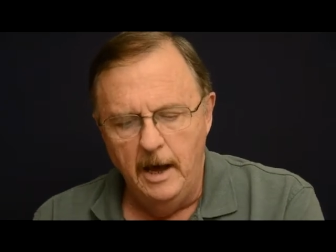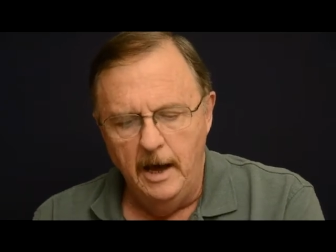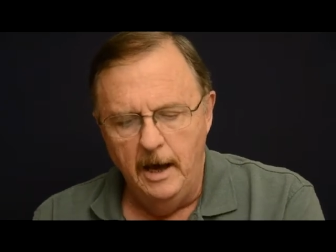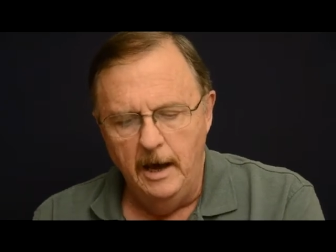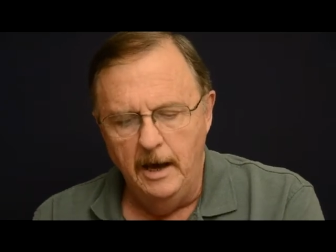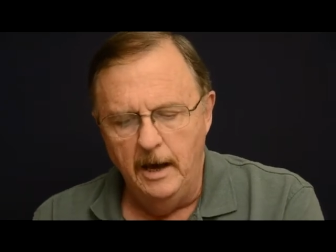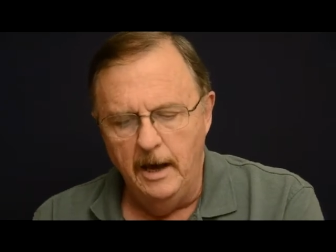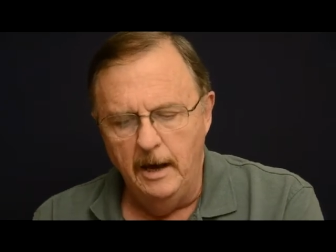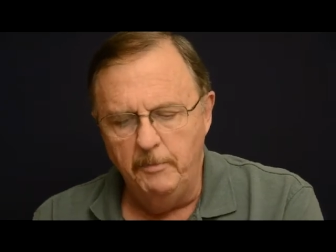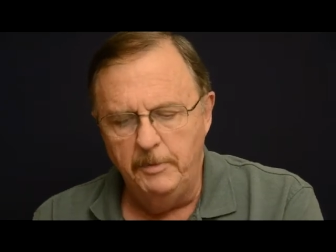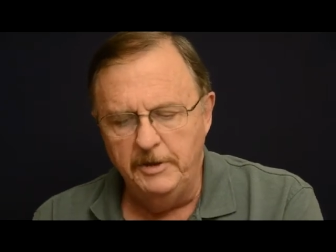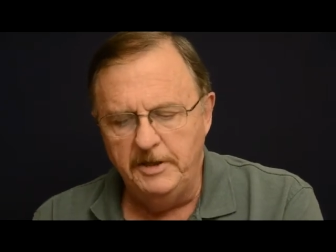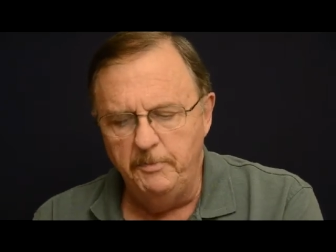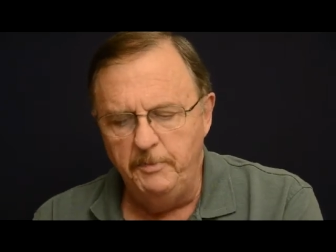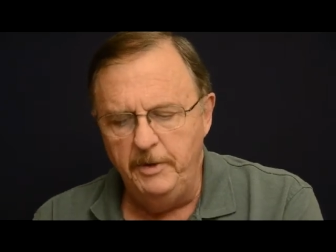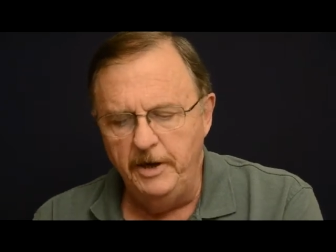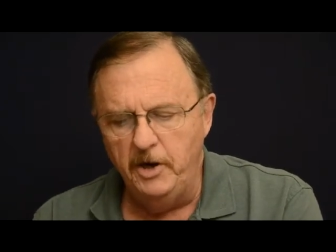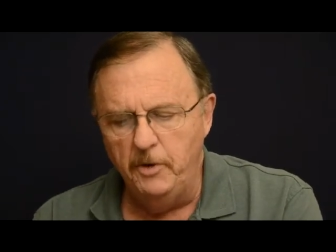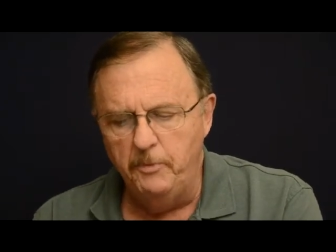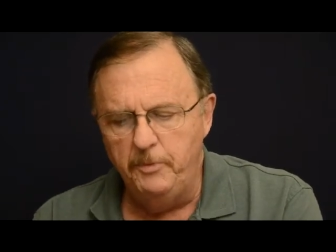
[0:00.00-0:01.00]
But the
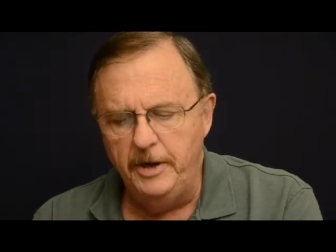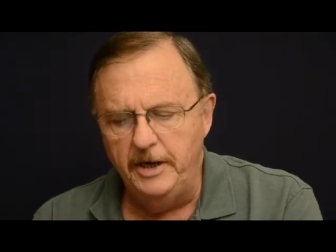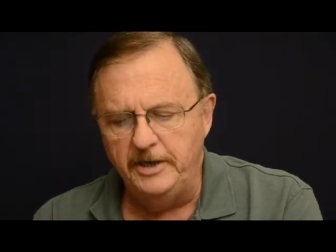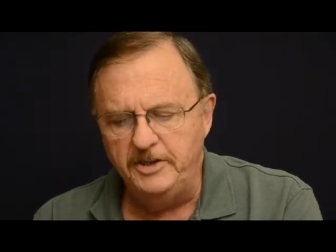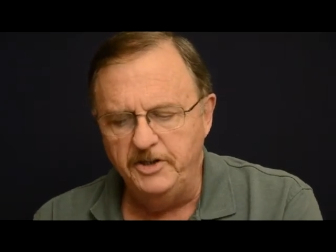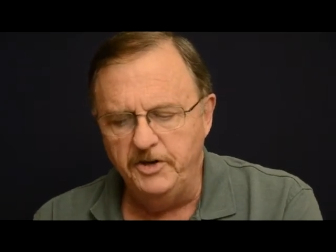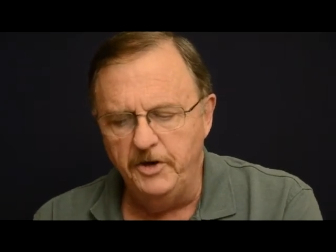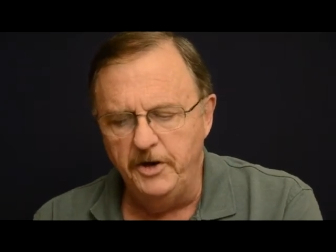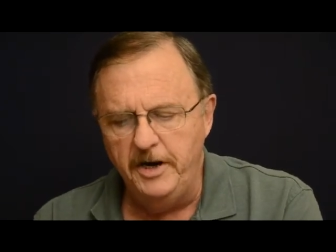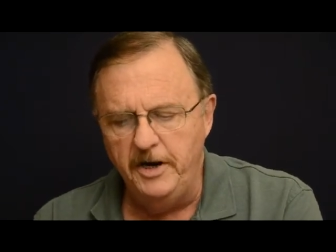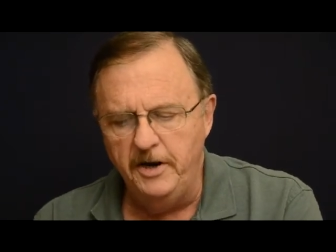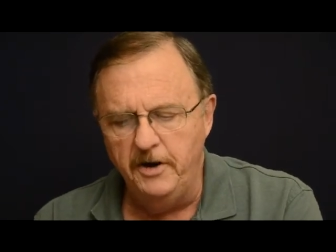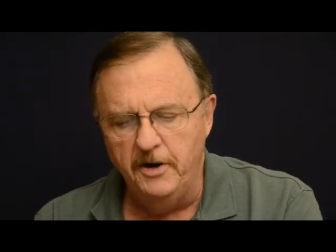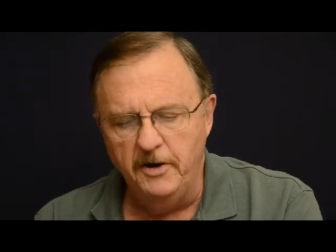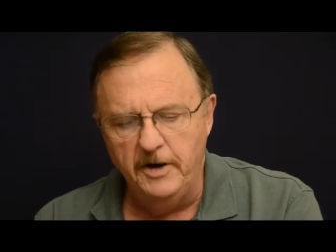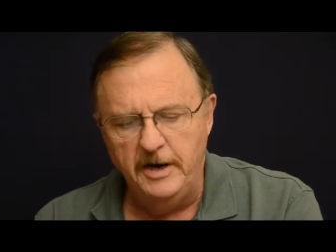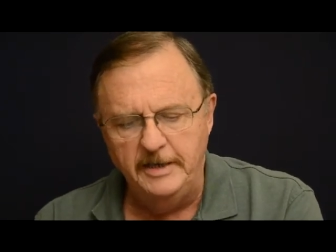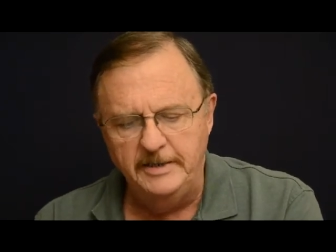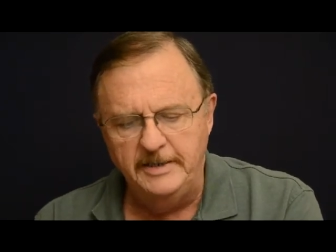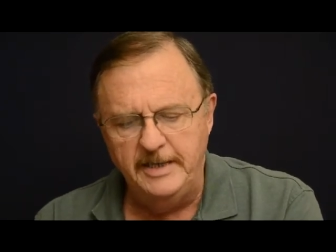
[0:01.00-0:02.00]
bigger picture here
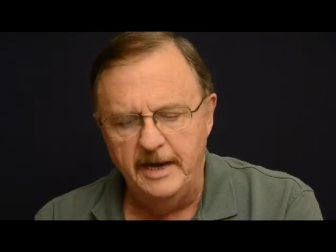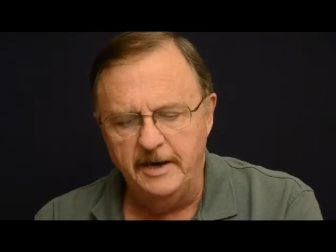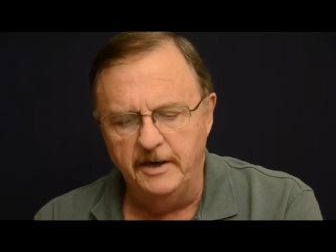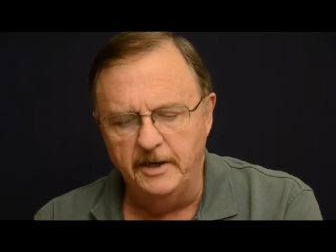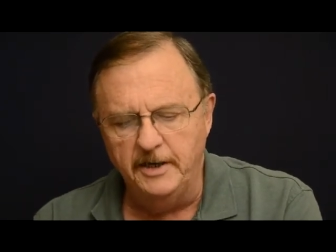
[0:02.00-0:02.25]
is that a